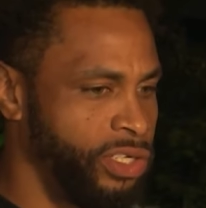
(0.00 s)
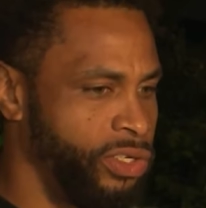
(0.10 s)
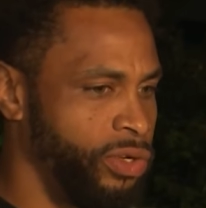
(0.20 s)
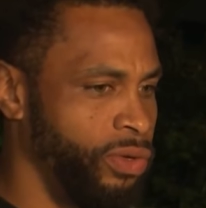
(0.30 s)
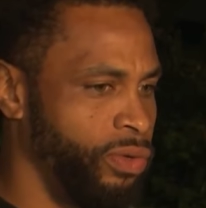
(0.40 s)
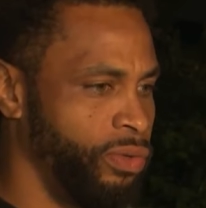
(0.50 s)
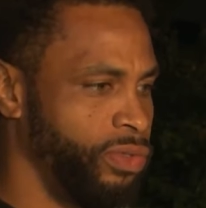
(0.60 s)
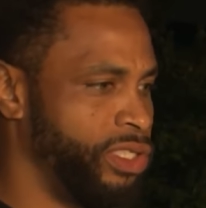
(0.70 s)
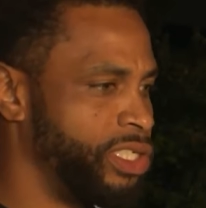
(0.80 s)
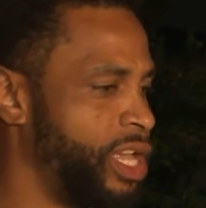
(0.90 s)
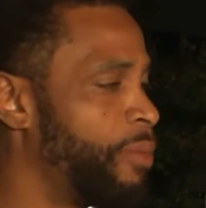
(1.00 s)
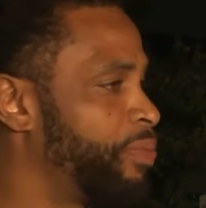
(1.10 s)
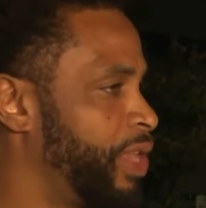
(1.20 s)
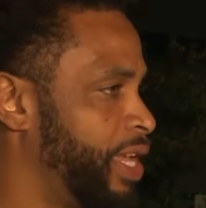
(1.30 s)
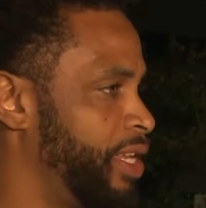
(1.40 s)
to do
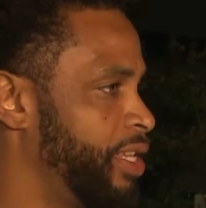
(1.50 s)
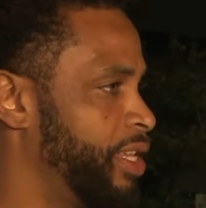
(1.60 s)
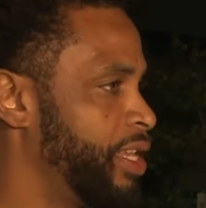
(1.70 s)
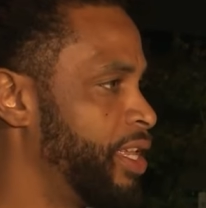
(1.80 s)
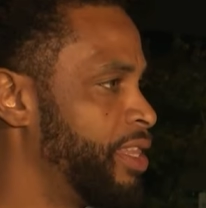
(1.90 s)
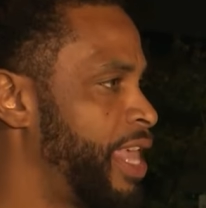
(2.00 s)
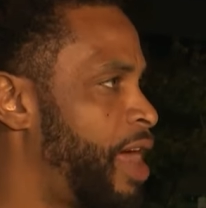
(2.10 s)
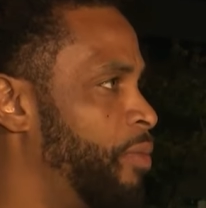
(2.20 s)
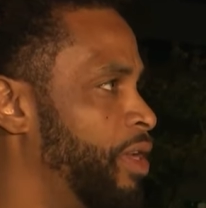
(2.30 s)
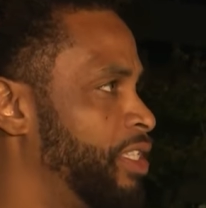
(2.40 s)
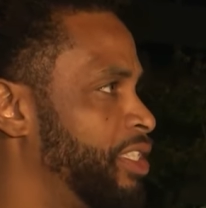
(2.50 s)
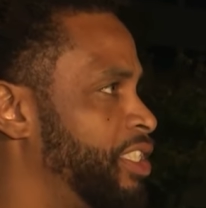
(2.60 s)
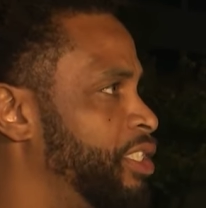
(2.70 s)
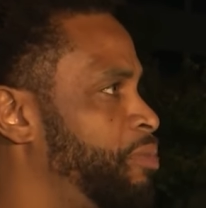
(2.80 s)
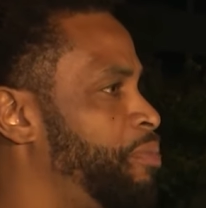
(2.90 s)
something that would
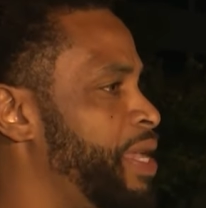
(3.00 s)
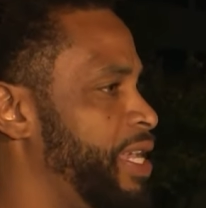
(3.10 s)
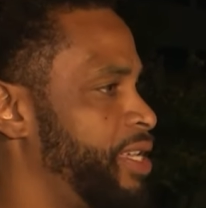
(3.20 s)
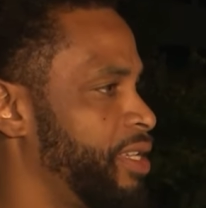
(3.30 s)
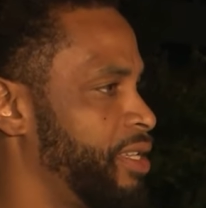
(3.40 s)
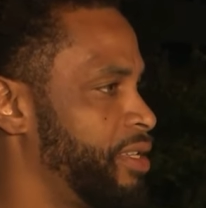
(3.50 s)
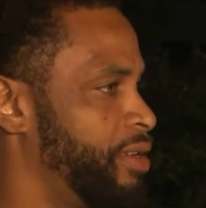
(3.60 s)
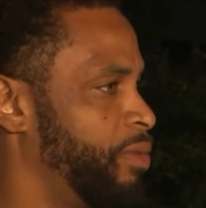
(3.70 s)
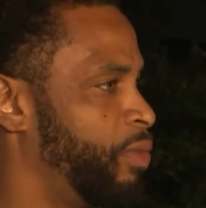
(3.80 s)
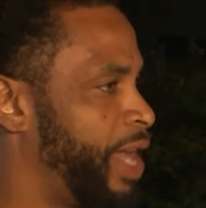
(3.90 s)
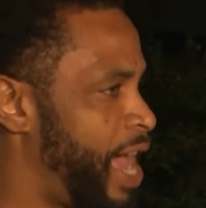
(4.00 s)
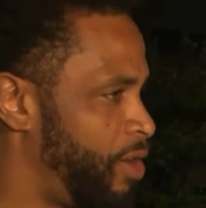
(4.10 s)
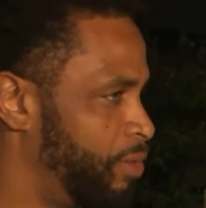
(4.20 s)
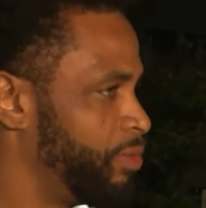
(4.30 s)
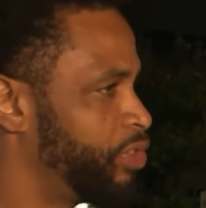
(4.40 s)
speak
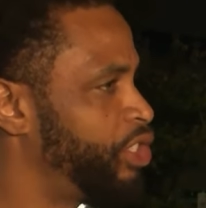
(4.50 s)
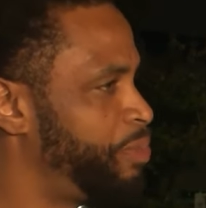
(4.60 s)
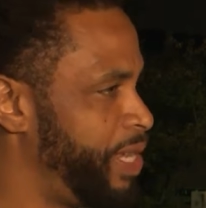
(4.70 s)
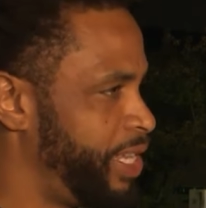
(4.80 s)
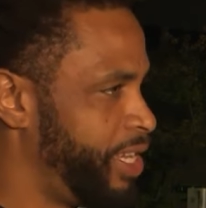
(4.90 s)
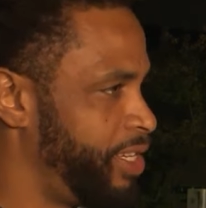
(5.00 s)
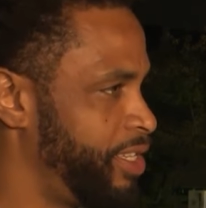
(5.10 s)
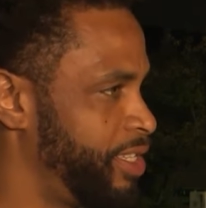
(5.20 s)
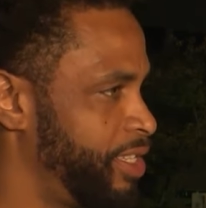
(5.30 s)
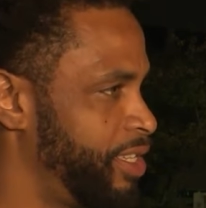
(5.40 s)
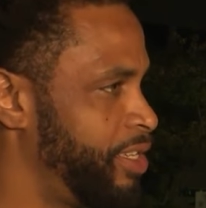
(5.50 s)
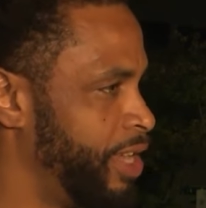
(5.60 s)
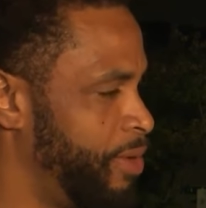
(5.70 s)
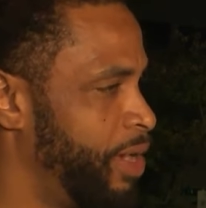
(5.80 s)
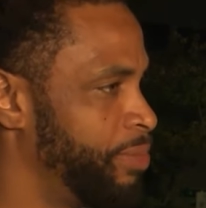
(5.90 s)
without speaking.
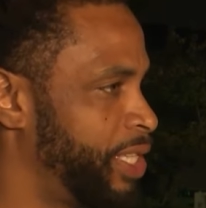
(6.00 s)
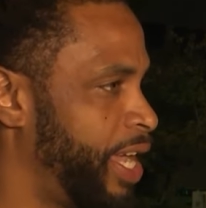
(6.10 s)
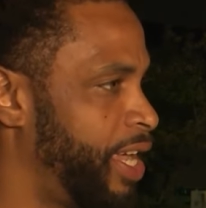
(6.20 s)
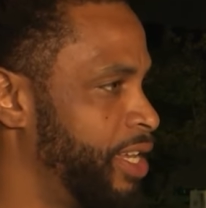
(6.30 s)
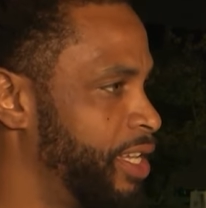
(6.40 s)
You know what I'm saying?